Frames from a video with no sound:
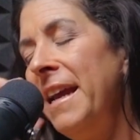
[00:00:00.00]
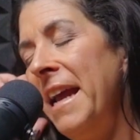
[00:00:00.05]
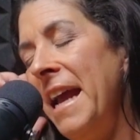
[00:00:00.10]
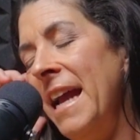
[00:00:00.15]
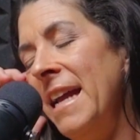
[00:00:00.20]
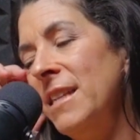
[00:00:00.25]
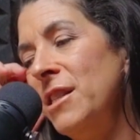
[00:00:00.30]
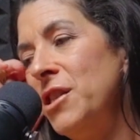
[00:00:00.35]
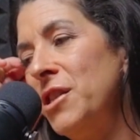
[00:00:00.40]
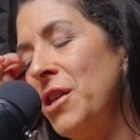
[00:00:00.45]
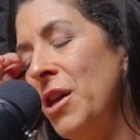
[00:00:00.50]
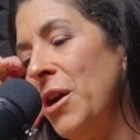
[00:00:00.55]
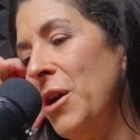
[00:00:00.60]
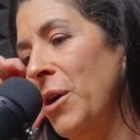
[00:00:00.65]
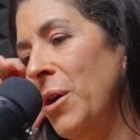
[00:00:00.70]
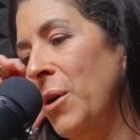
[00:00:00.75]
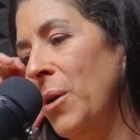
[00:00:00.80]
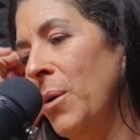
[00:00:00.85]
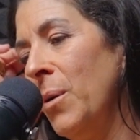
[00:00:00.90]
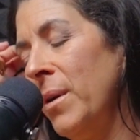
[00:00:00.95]
And
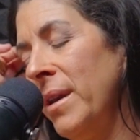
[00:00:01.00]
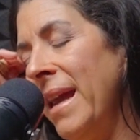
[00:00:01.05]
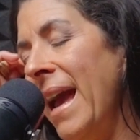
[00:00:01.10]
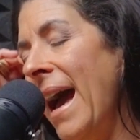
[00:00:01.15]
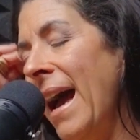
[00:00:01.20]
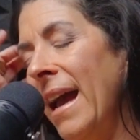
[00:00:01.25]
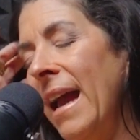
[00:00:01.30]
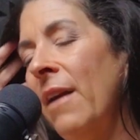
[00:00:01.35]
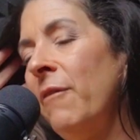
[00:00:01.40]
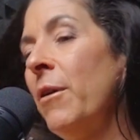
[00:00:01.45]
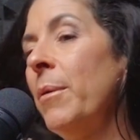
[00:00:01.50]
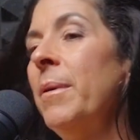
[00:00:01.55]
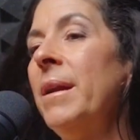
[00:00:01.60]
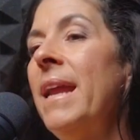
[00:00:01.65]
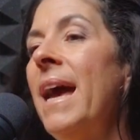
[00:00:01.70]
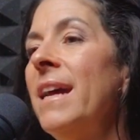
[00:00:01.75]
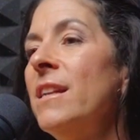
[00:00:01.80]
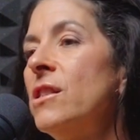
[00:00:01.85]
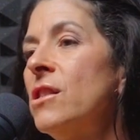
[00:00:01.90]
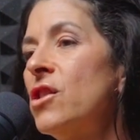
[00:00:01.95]
so yeah, everyone
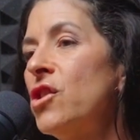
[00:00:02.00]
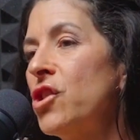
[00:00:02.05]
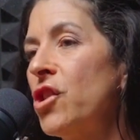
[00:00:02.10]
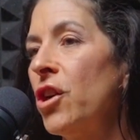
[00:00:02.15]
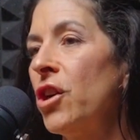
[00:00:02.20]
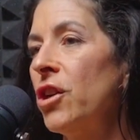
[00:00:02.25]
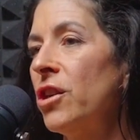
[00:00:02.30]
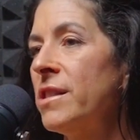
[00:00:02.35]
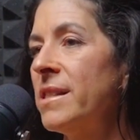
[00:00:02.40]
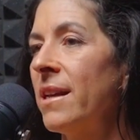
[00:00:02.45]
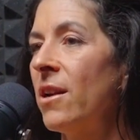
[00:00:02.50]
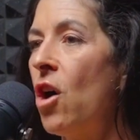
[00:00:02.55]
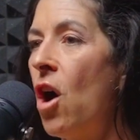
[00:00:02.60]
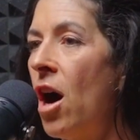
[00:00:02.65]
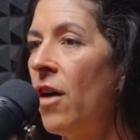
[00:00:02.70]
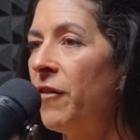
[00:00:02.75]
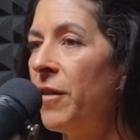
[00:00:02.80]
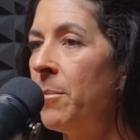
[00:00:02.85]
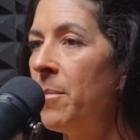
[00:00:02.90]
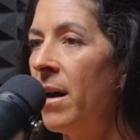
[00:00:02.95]
had shirts and
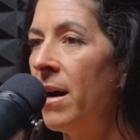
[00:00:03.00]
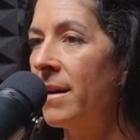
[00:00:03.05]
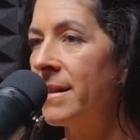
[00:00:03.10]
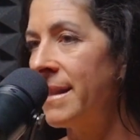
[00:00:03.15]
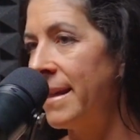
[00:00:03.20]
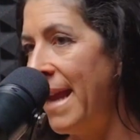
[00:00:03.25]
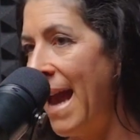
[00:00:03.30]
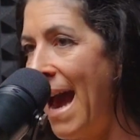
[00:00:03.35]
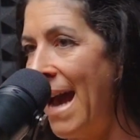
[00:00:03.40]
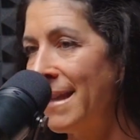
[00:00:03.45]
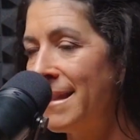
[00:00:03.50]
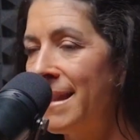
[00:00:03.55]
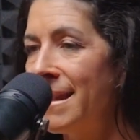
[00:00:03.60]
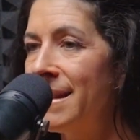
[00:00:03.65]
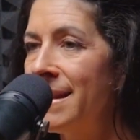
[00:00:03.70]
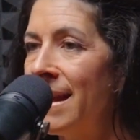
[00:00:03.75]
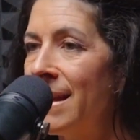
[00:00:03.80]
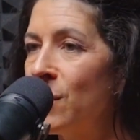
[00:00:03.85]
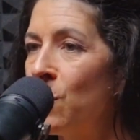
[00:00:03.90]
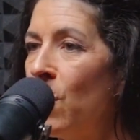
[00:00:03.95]
coffee mugs and hats that
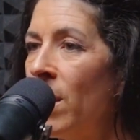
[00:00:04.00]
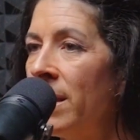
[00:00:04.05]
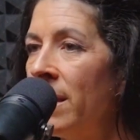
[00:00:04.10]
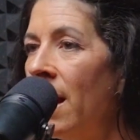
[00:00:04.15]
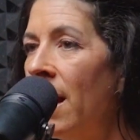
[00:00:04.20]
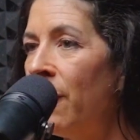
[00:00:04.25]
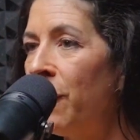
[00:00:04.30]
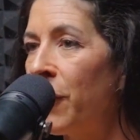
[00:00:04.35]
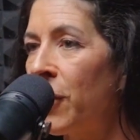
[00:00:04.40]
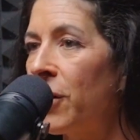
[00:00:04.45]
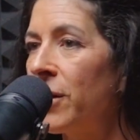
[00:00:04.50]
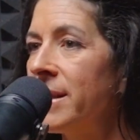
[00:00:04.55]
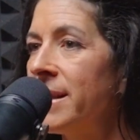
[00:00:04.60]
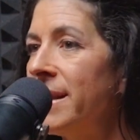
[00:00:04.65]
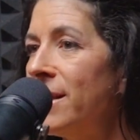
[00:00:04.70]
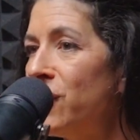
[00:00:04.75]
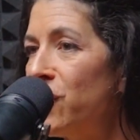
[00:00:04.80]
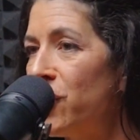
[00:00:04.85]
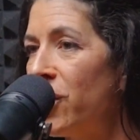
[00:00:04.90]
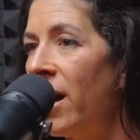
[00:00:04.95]
says one love for
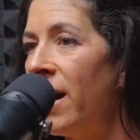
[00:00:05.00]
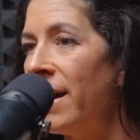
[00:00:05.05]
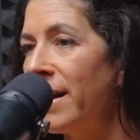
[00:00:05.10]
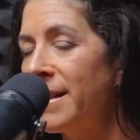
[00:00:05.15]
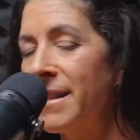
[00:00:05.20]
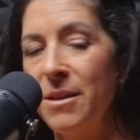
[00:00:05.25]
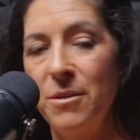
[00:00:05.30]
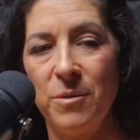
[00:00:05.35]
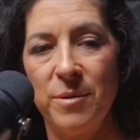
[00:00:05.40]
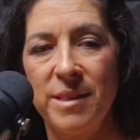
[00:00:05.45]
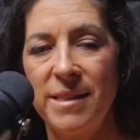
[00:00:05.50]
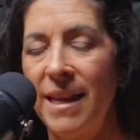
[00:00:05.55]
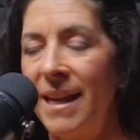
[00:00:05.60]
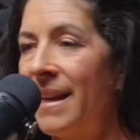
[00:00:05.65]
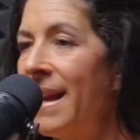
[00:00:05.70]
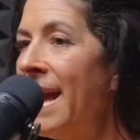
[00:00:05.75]
Crissy's Jugs, and it was like